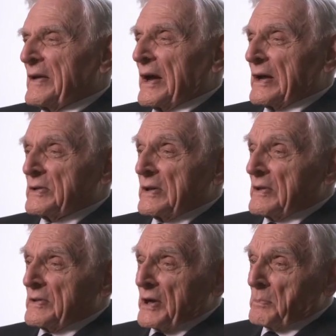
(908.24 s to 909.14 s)
And
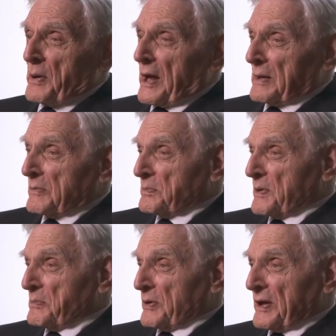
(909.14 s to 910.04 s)
they're polymer
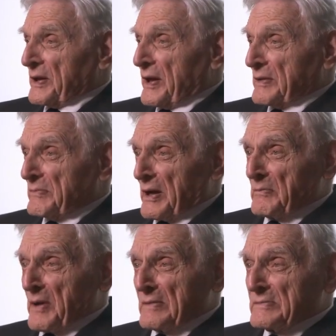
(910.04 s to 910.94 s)
people, and
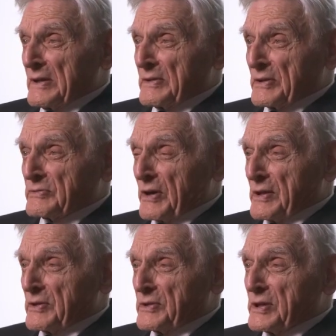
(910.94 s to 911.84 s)
they're
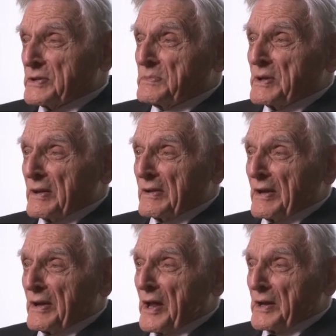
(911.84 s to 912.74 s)
trying to teach me
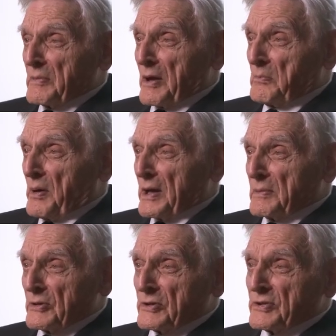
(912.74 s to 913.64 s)
a lot about
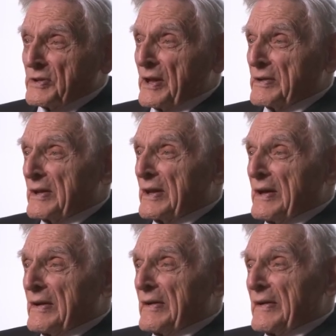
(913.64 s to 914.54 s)
polymers.
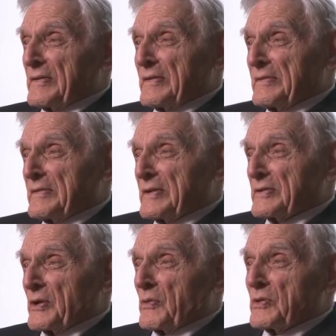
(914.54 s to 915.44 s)
And
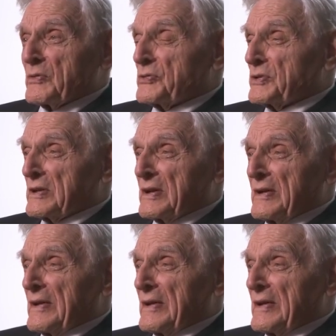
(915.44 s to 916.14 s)
so you see,